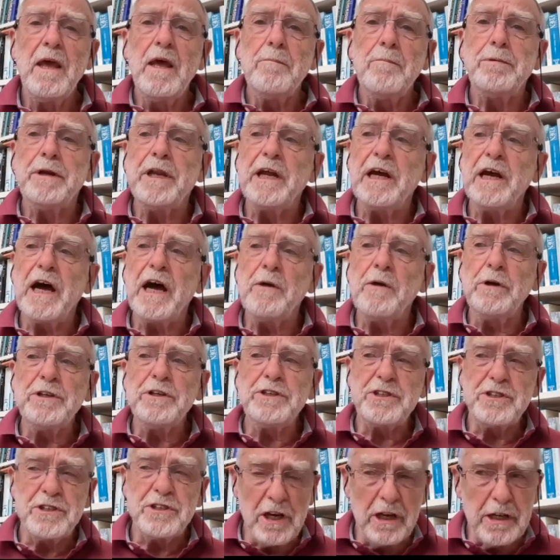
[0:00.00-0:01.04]
But I want to
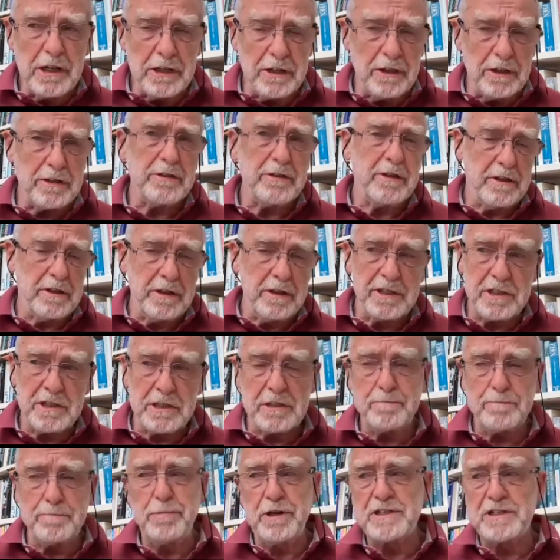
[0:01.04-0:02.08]
start
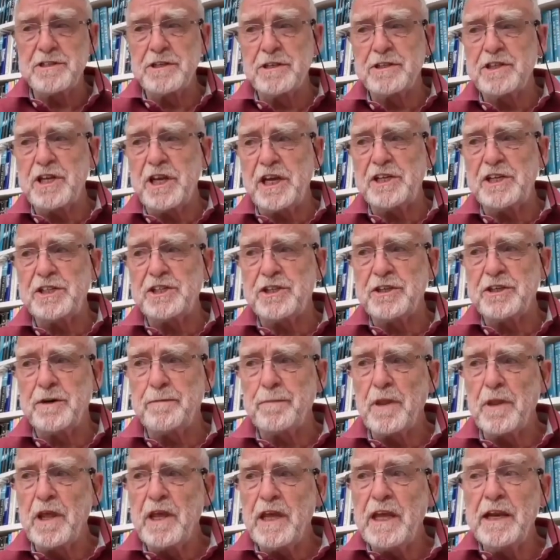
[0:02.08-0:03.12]
this
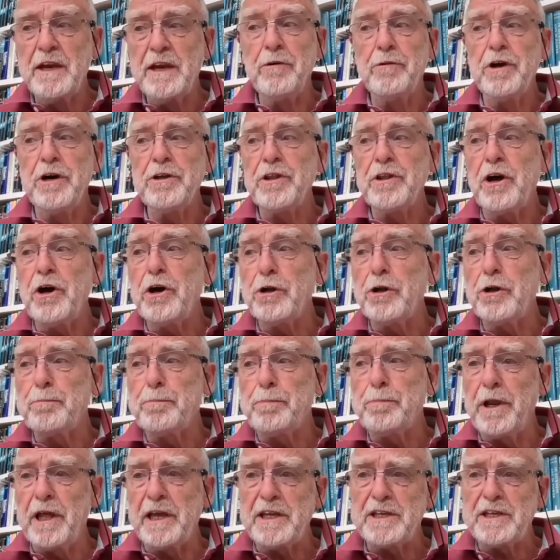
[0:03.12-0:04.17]
presentation in a rather odd
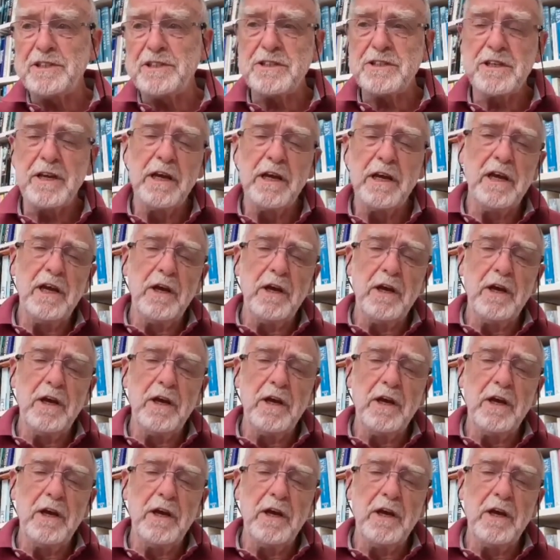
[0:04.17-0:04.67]
place